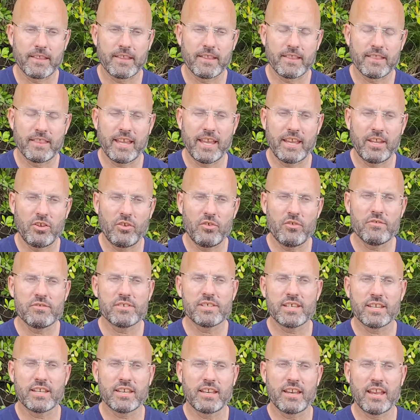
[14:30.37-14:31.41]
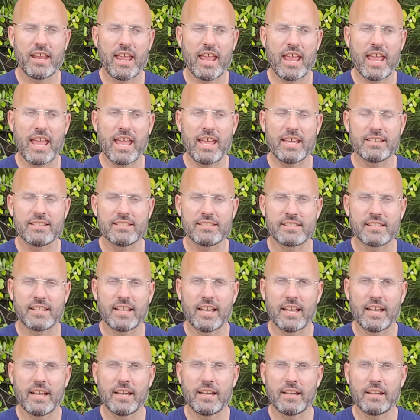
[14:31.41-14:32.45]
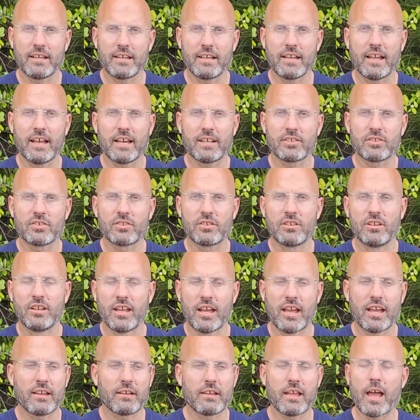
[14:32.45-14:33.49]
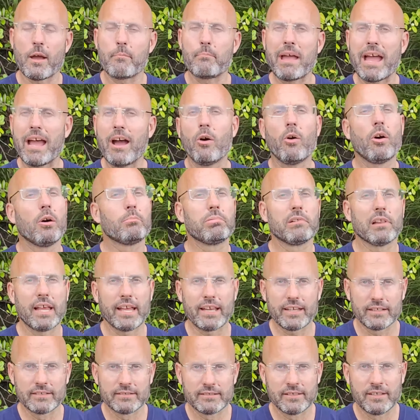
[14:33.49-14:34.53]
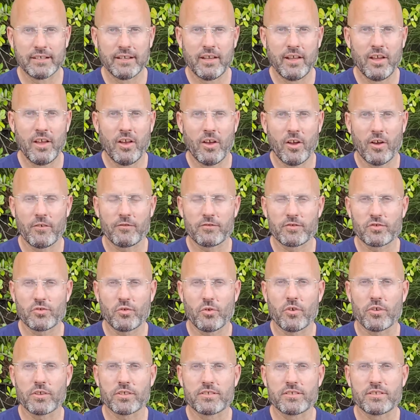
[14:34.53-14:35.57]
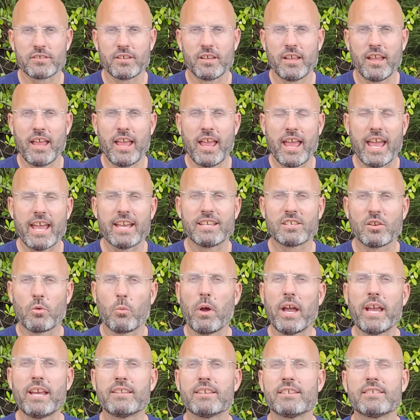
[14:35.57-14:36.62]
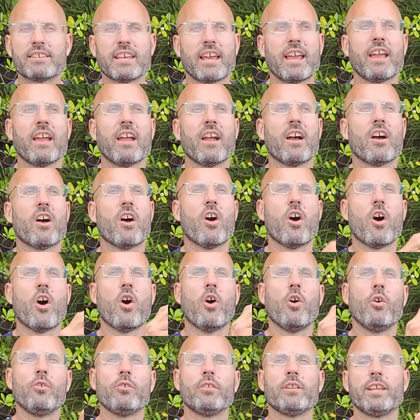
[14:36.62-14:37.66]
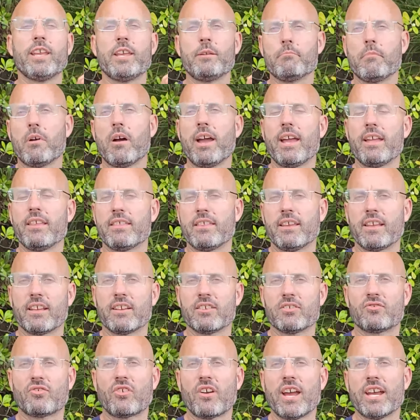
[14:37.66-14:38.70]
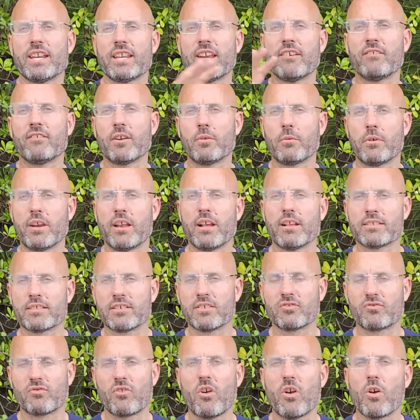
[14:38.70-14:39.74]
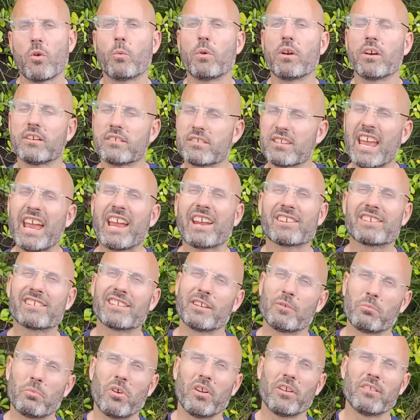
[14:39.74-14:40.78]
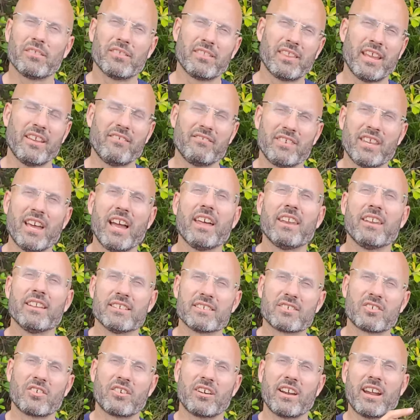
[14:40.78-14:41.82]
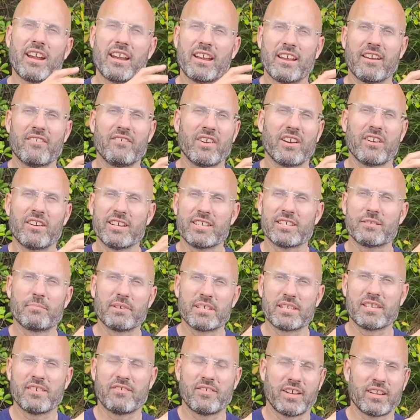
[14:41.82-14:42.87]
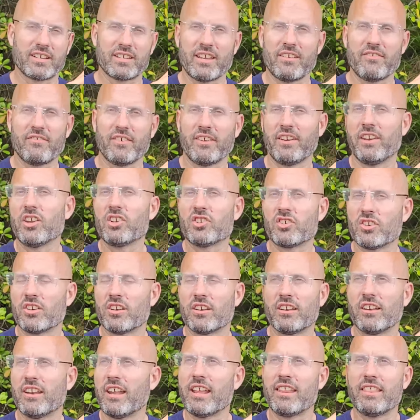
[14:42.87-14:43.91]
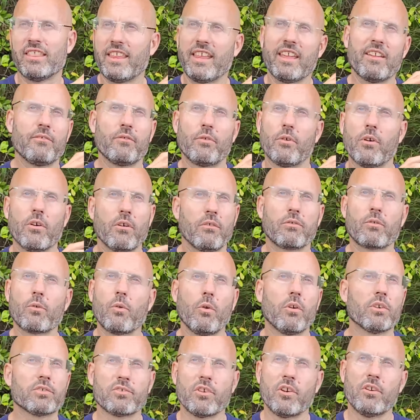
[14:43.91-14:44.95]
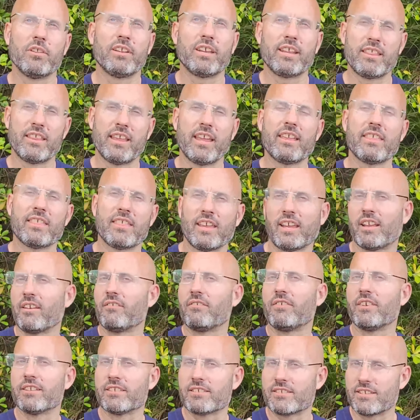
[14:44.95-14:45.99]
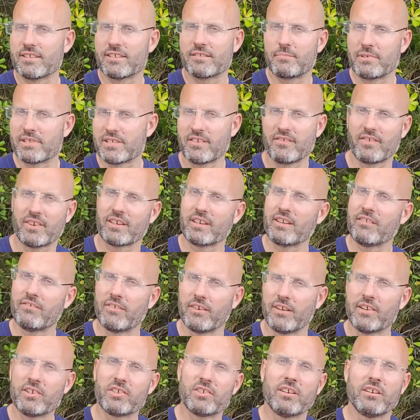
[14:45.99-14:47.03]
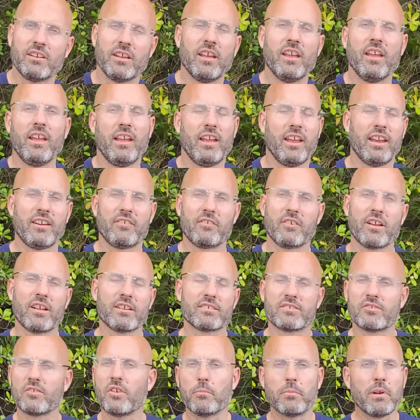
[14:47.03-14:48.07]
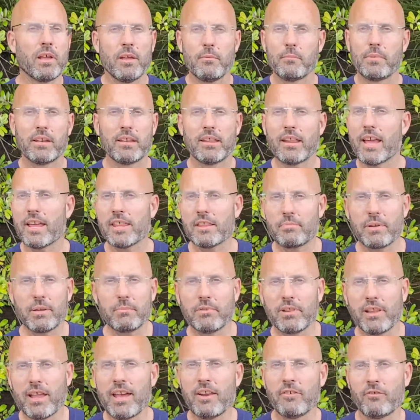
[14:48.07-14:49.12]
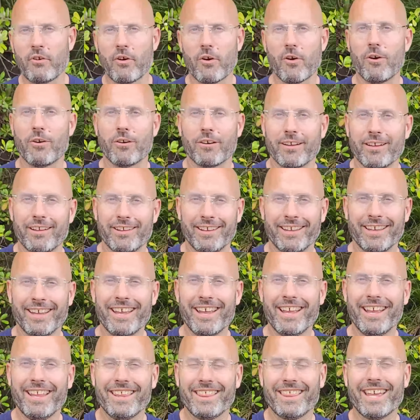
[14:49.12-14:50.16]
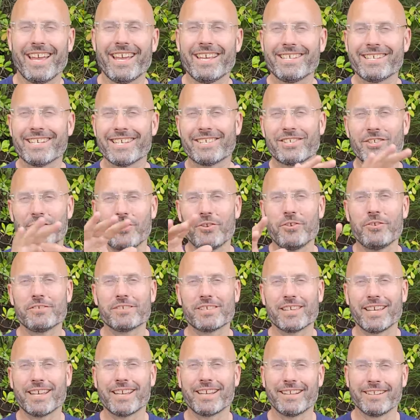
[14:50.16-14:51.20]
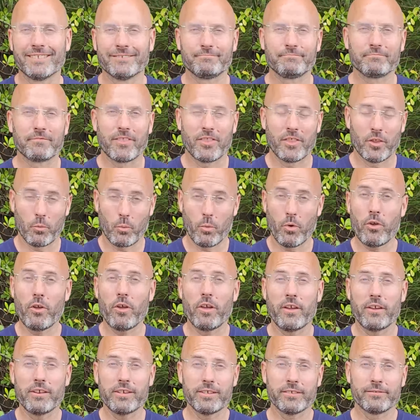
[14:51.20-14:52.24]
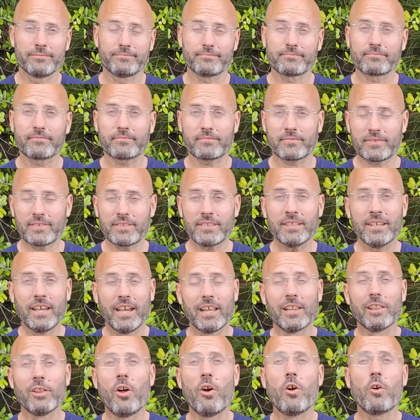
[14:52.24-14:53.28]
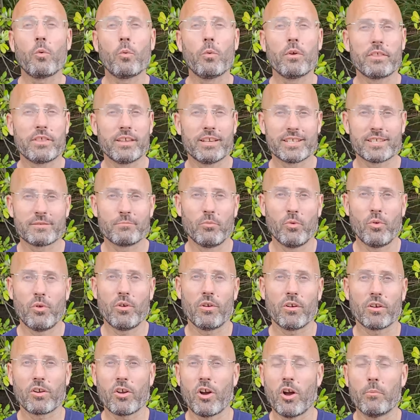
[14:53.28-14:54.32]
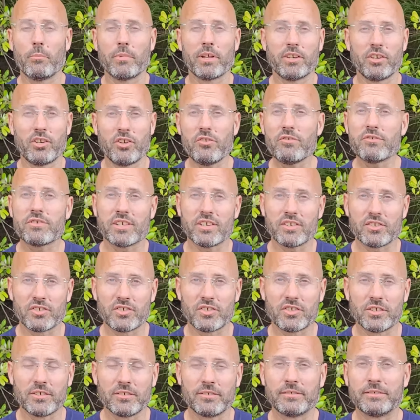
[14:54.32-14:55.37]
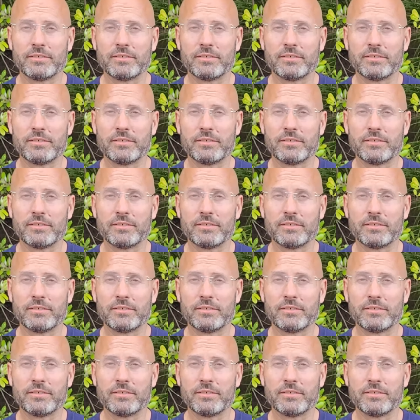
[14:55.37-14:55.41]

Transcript: They use it as a power play of sorts, as a way to say, only my thing is right, everyone else is wrong, where it's actually what they've done is create a very specific definition, and therefore, of course, only their thing fits the specific definition, and everyone else is wrong. But the other people aren't wrong. They're just using the word along with its more common usage.